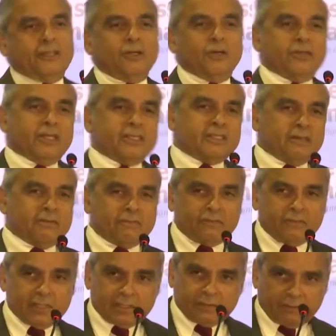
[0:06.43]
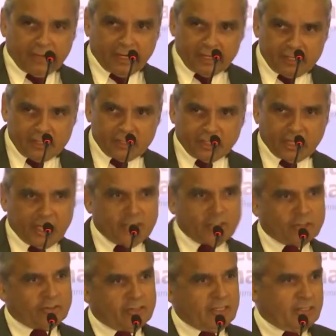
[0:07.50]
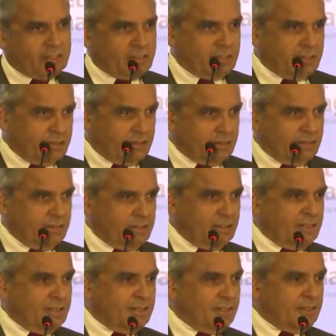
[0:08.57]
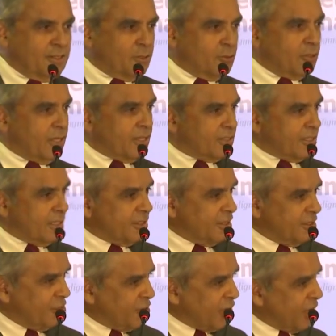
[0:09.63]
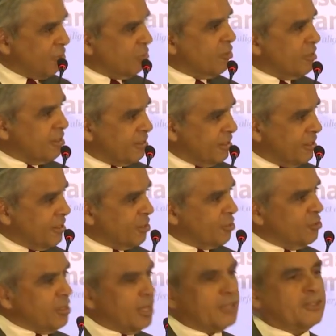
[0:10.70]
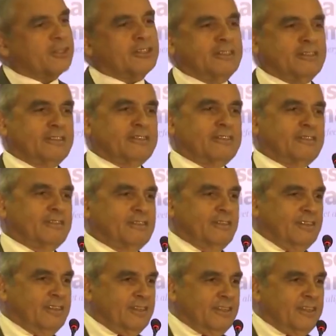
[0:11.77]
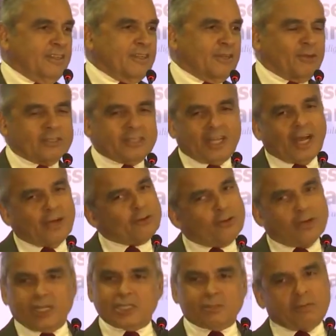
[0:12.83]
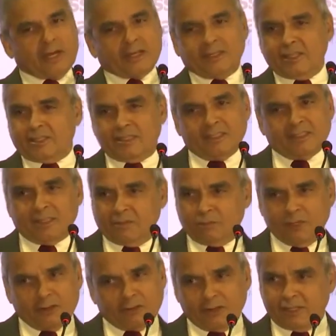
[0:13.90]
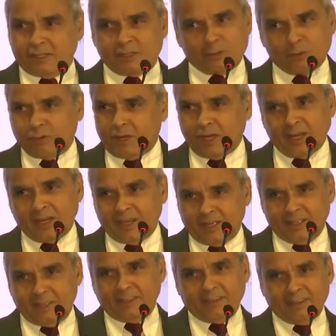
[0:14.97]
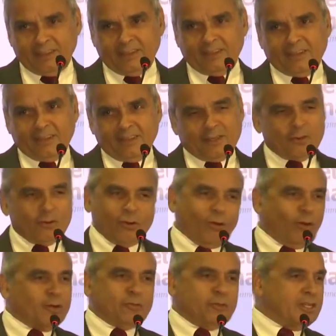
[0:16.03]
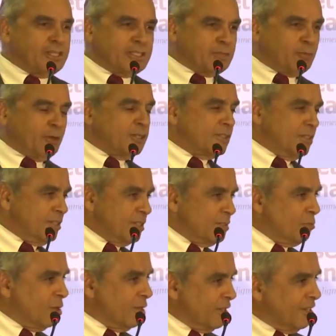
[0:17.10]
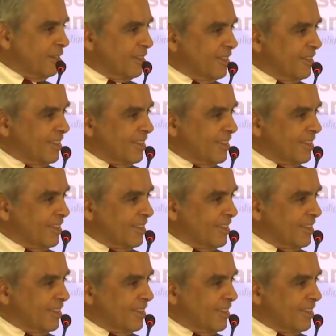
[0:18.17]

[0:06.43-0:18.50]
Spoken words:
You know, it's very dangerous to get such a generous introduction, because now your expectations have been raised so high, you will all be disappointed this morning.